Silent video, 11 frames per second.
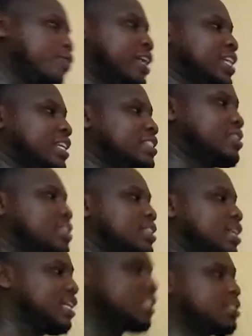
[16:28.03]
for another
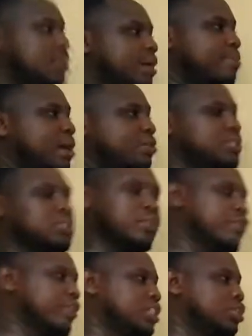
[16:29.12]
interesting lesson about
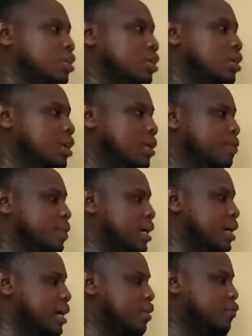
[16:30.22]
friction
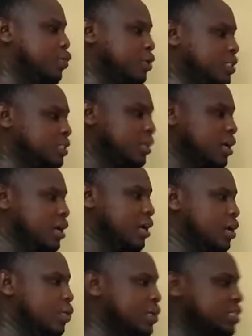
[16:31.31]
force,
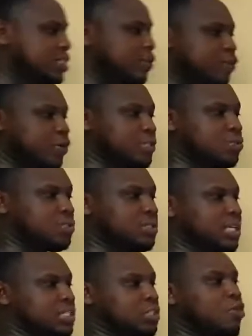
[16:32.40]
which is the force
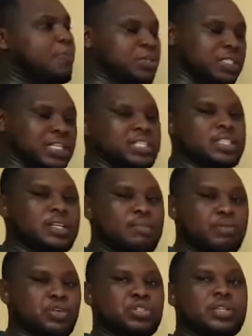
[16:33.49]
that opposes
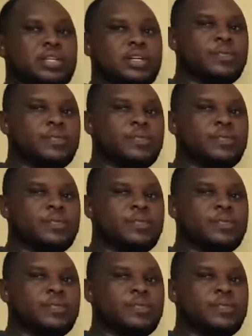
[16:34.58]
motion.